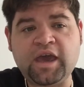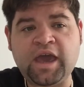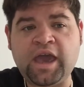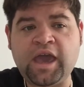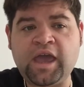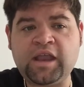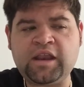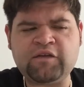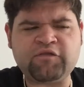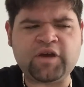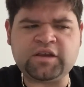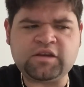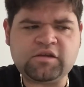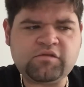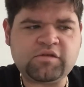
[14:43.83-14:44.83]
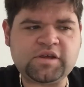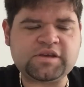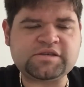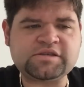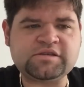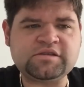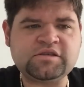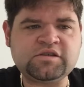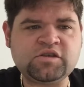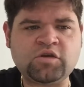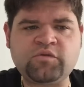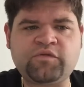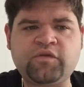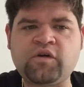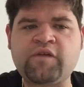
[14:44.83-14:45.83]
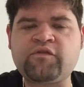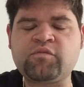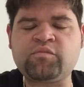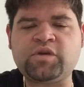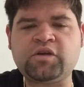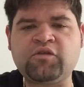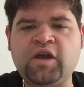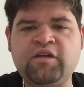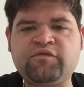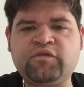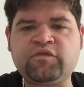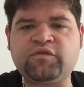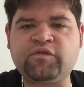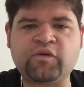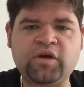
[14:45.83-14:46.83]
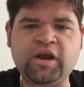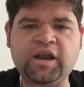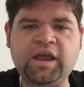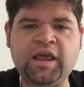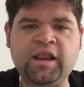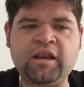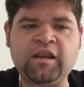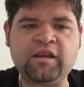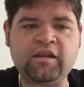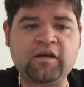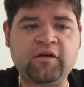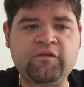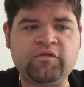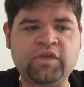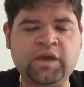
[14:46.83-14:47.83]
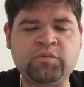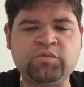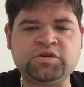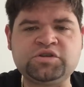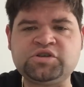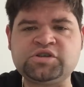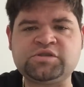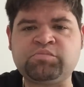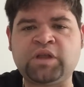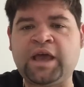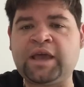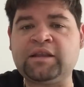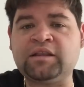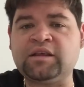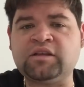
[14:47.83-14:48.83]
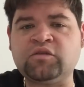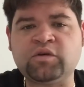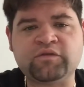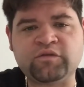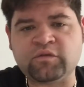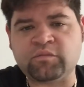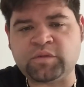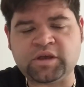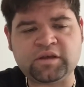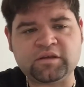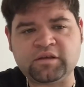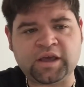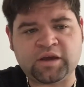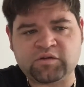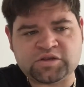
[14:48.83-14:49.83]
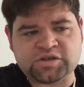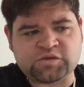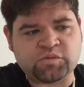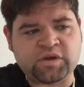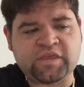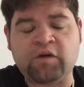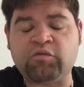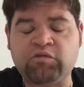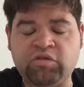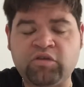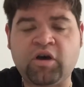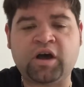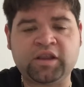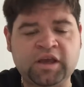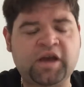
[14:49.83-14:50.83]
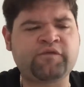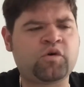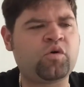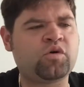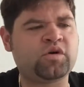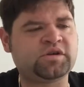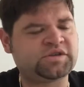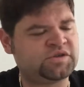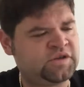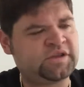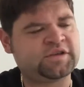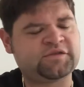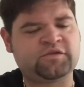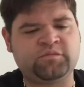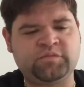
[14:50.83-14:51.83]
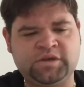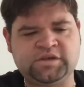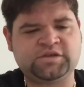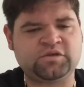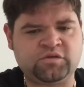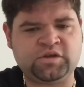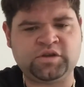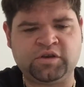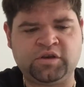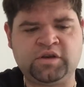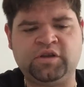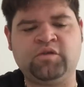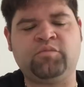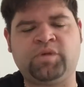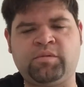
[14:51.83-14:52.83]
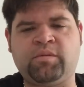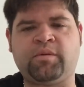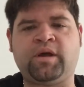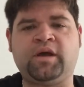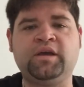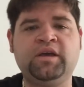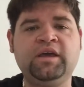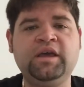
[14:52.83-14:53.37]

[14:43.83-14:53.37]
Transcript: and if I do this, they'll forever be grateful for it, and they would just blindly do it for me, like just without thought, like, of course you did this for me, so you know, blah blah blah.